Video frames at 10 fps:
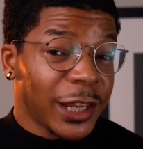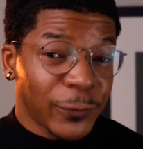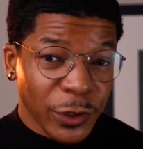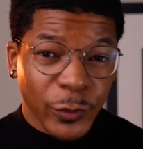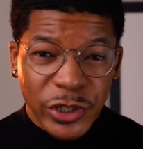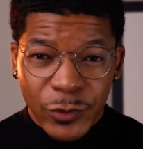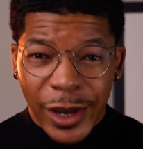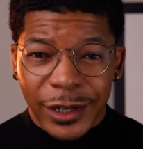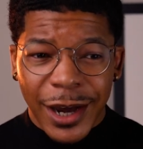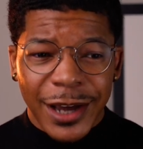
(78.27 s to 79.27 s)
influential
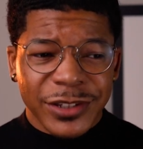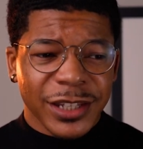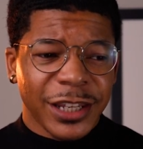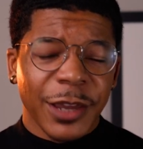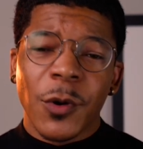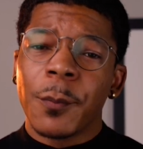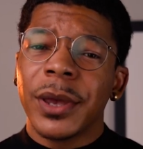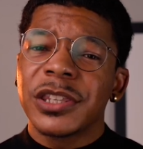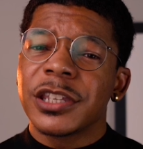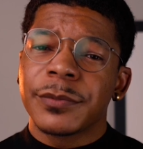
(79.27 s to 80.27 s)
icons in a
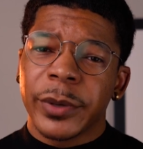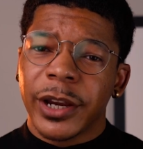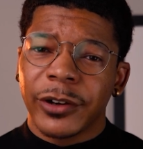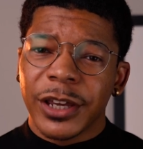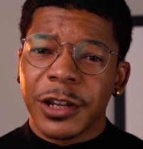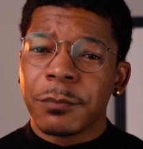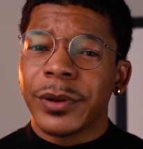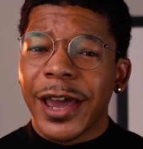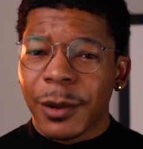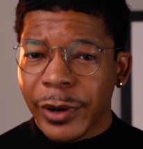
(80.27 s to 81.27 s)
momentous period in
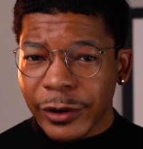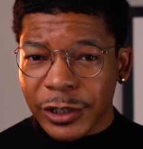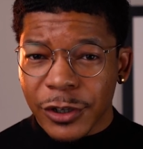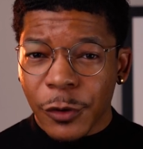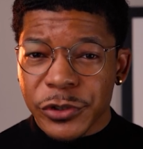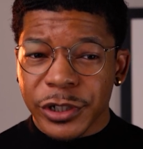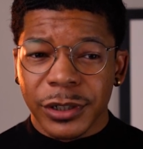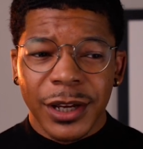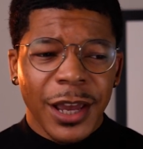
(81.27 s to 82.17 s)
Black American culture